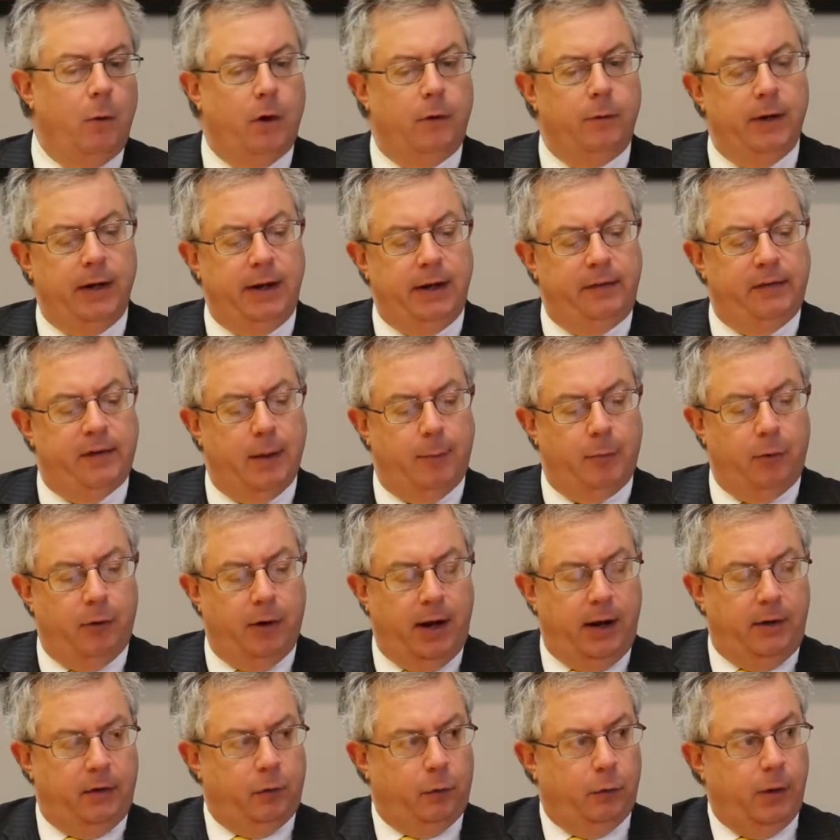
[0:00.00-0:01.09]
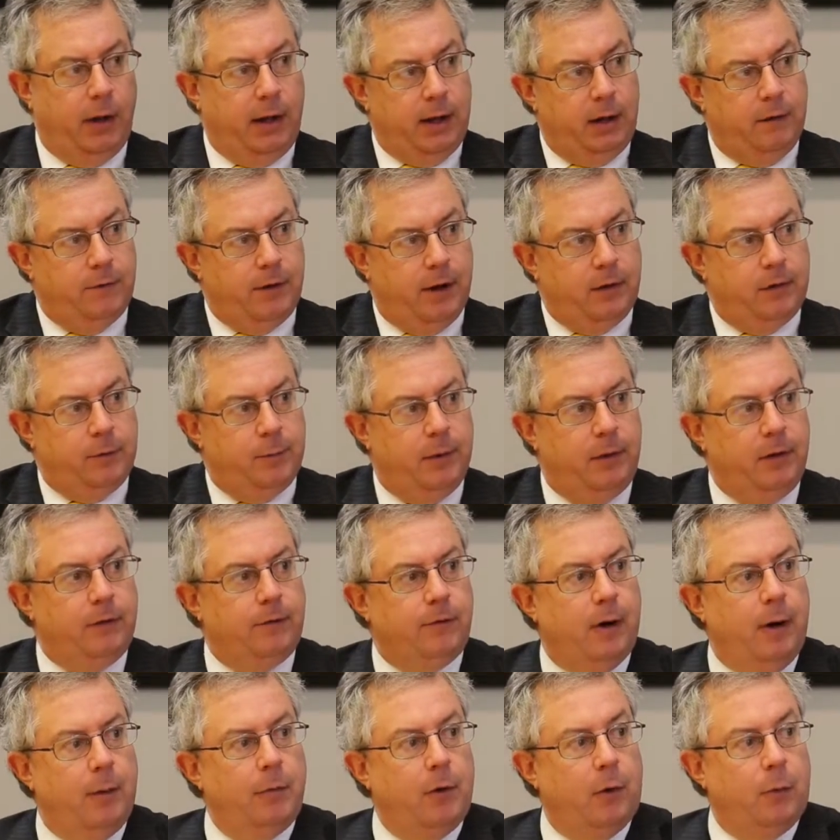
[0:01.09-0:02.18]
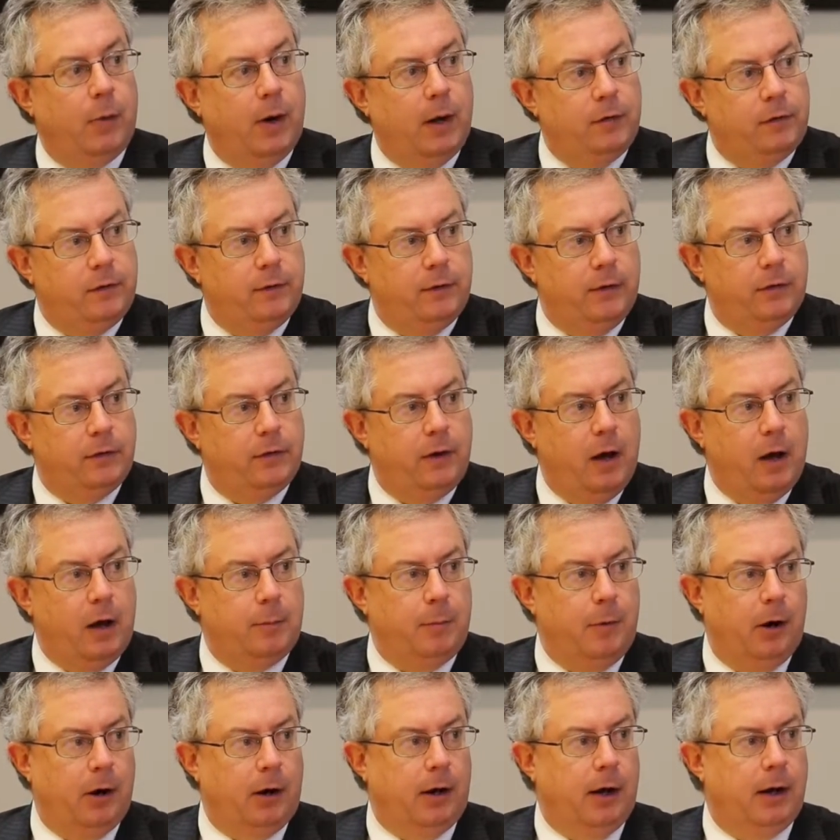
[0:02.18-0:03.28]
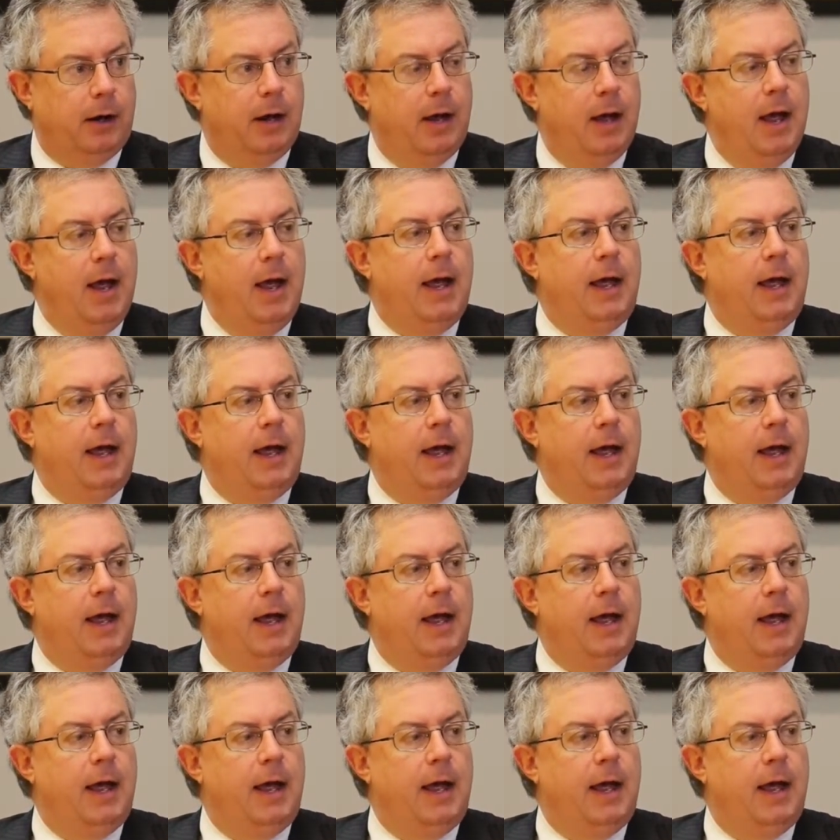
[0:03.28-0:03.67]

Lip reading: What really separates REIT investments from the rest of the stock market